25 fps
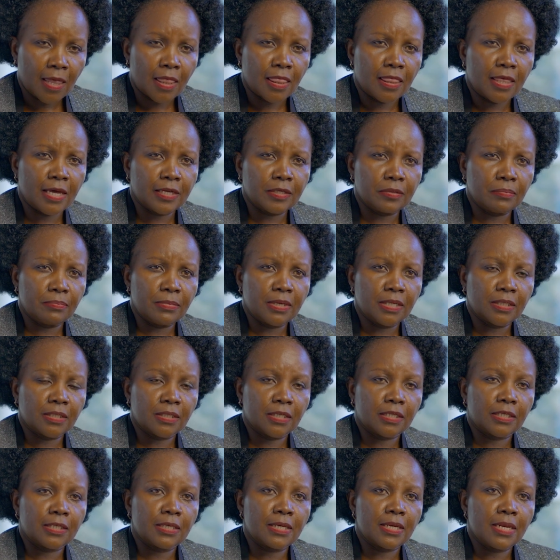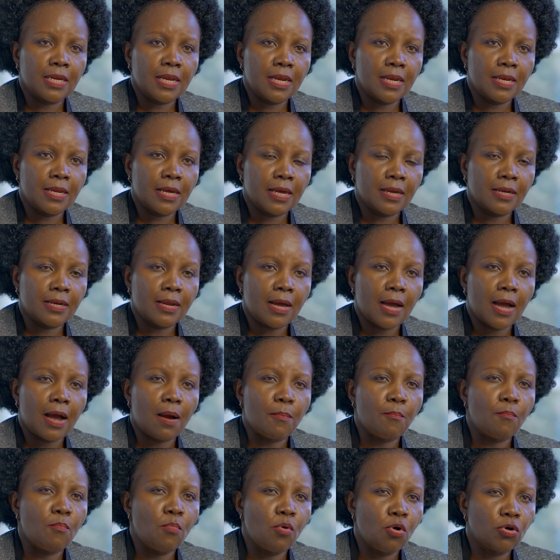That means it needed a
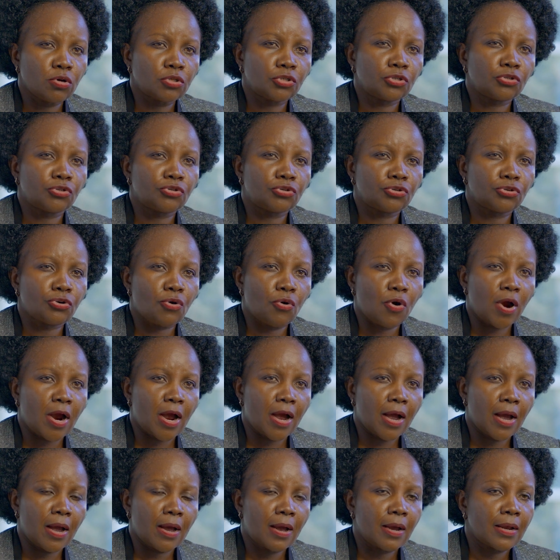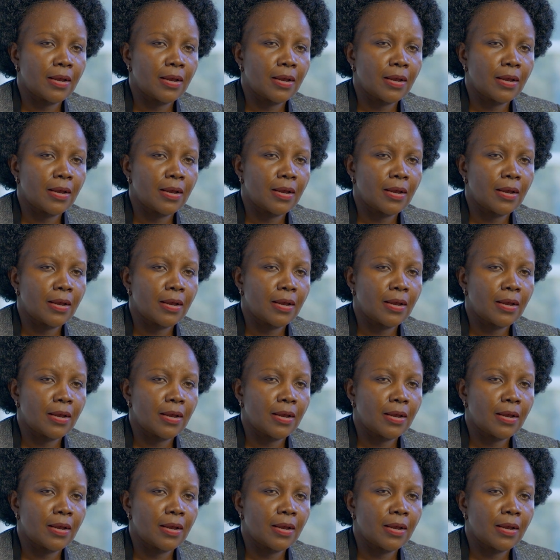more stronger